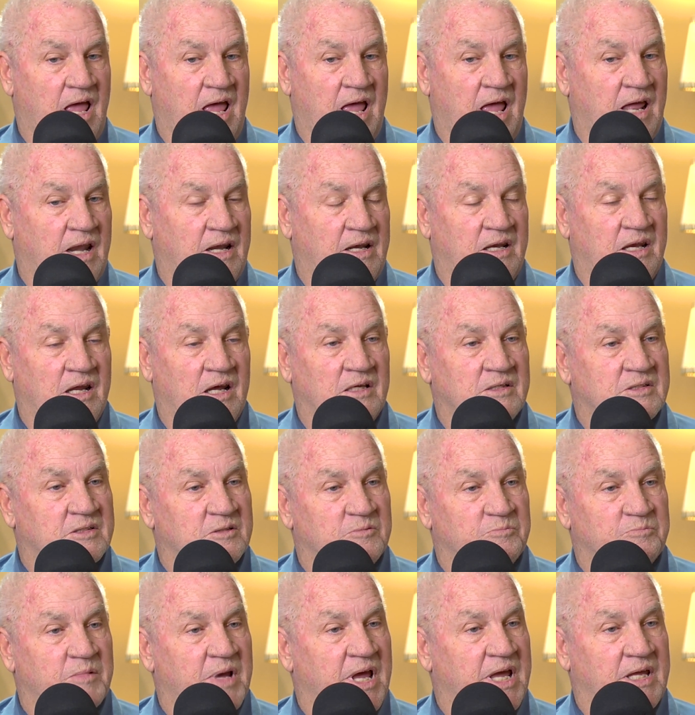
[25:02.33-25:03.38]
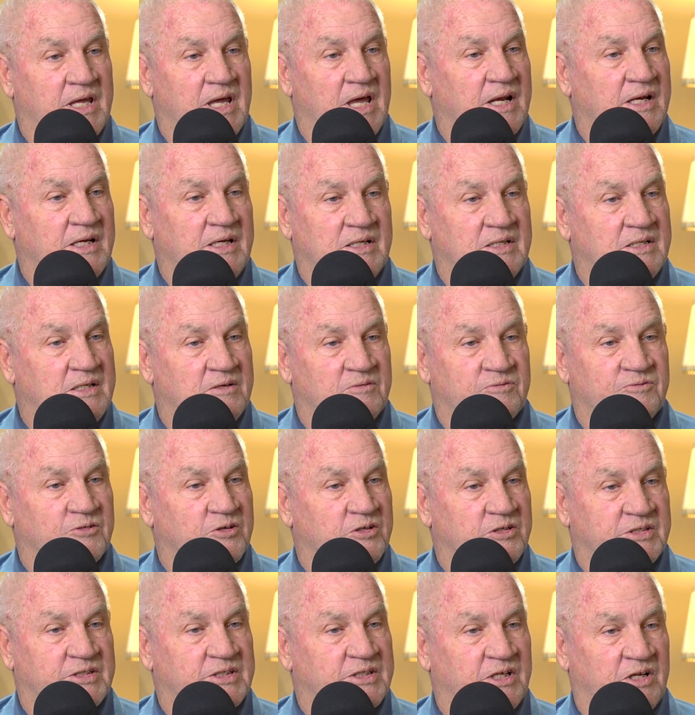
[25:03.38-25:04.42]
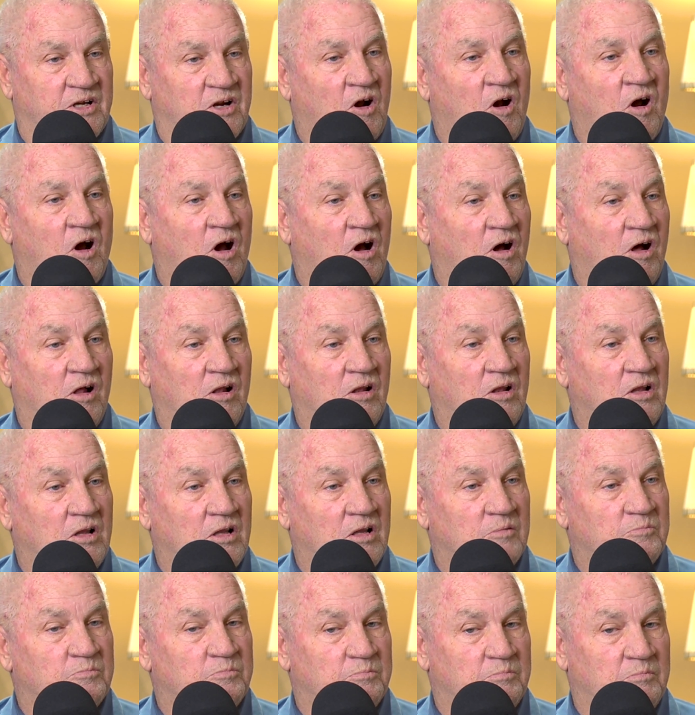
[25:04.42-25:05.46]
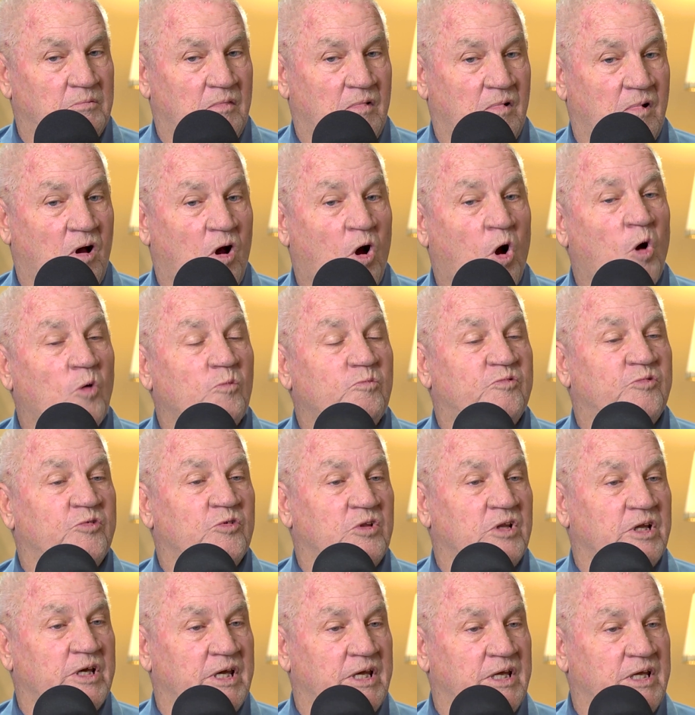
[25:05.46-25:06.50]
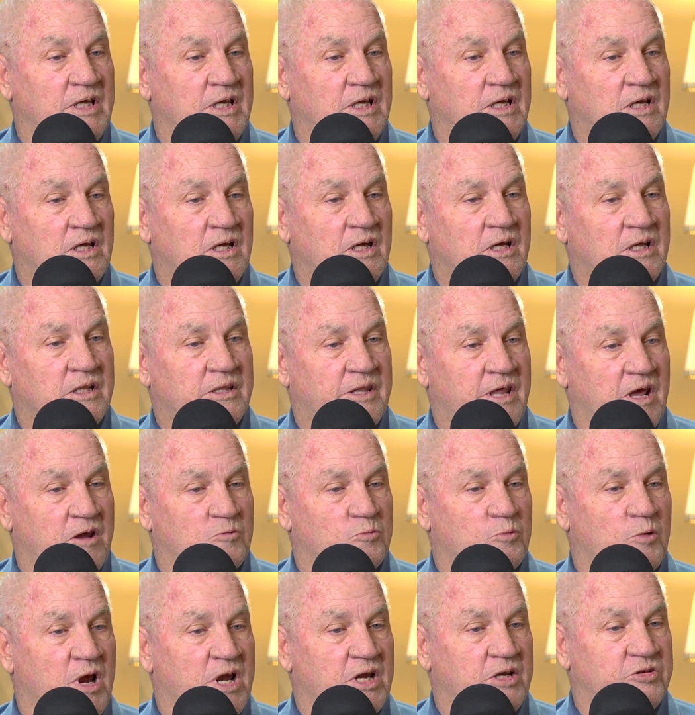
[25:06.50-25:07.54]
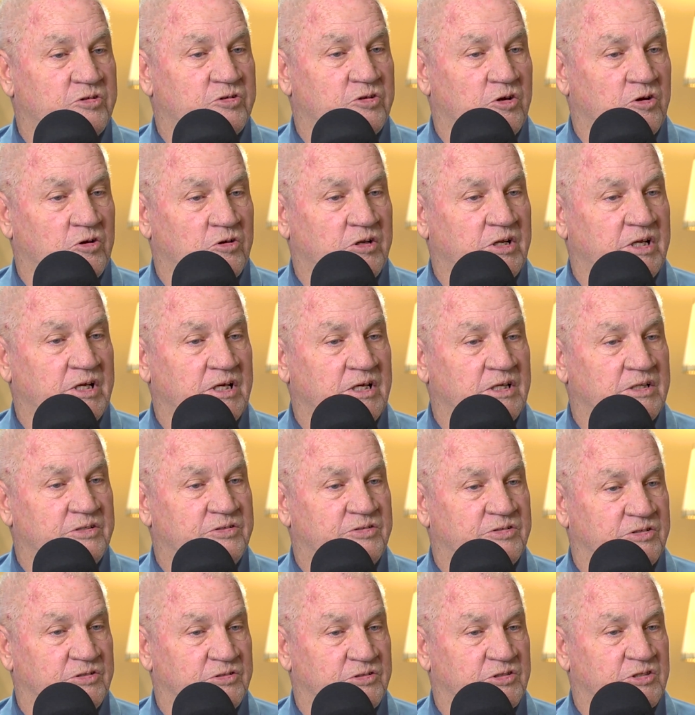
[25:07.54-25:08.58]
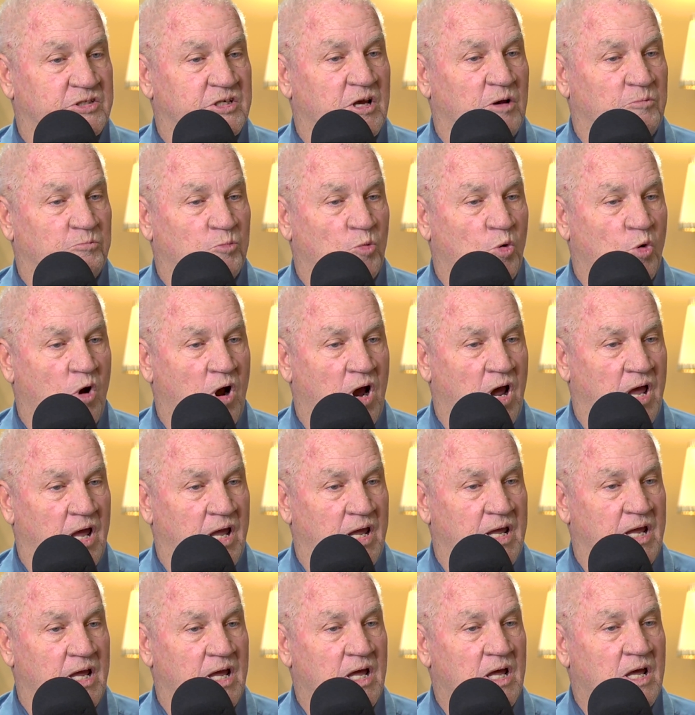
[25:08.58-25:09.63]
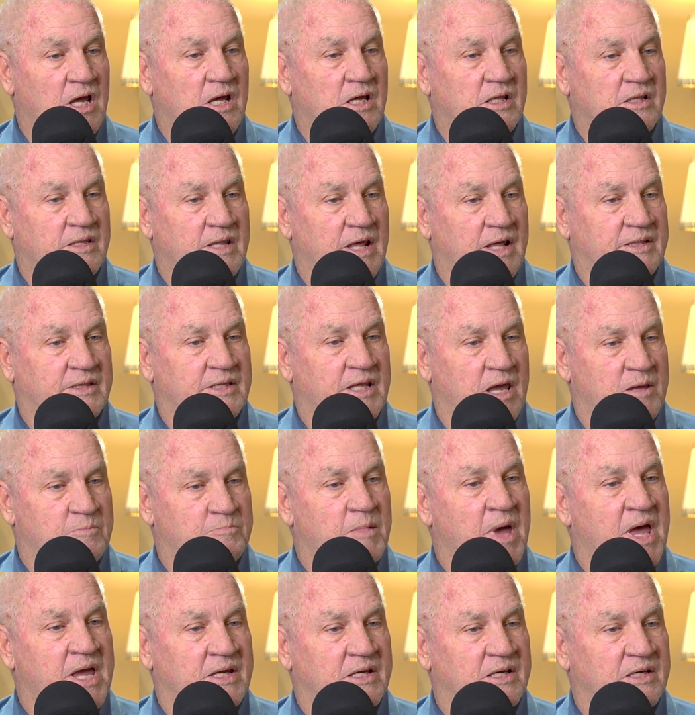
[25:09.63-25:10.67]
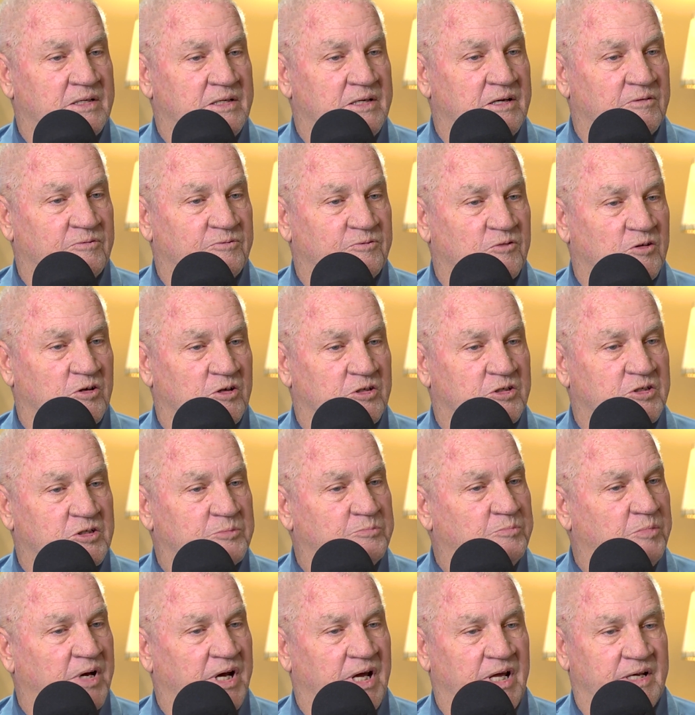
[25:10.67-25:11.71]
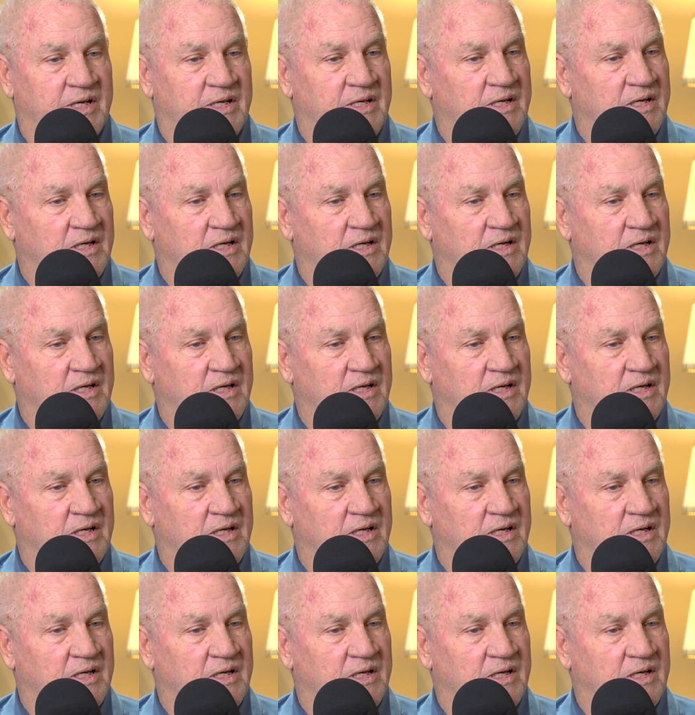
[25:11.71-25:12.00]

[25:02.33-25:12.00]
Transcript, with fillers: and doesn't make any difference at all. Hopefully, they raise their kids in some way that they make a difference. But